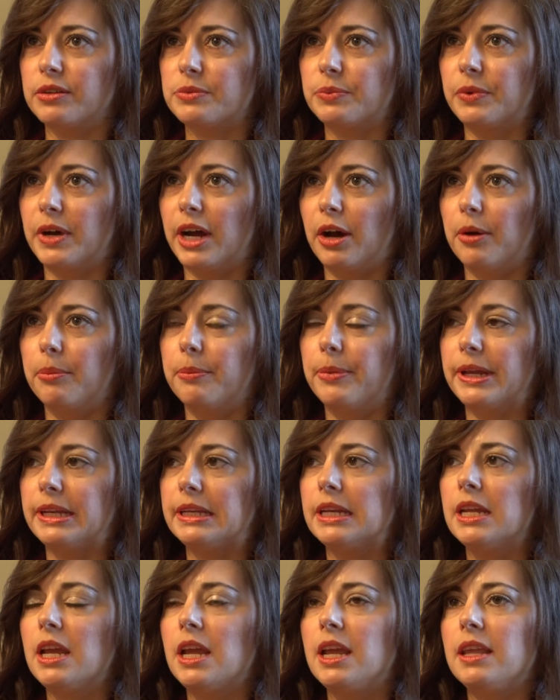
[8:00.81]
as well, but
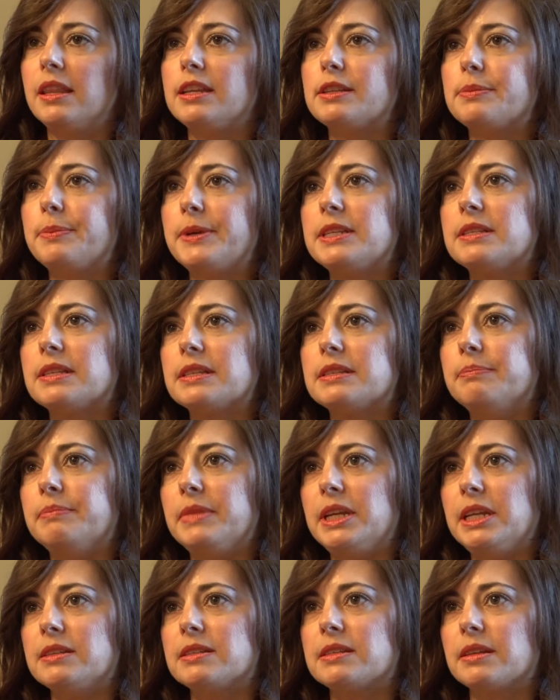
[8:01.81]
these pieces
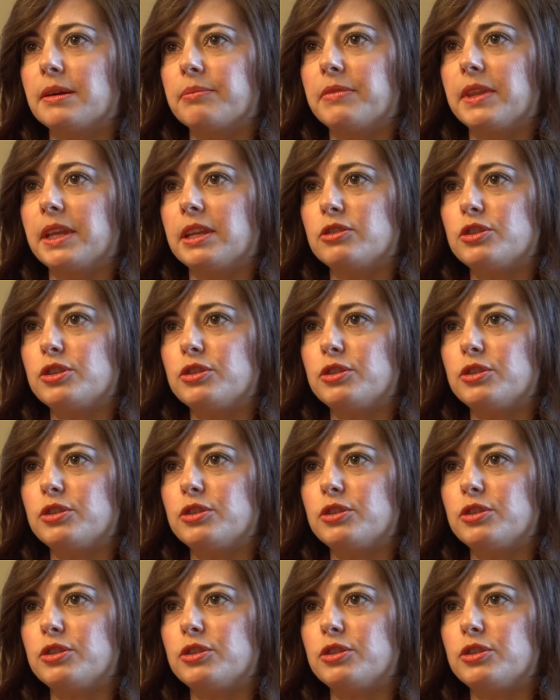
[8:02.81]
mean something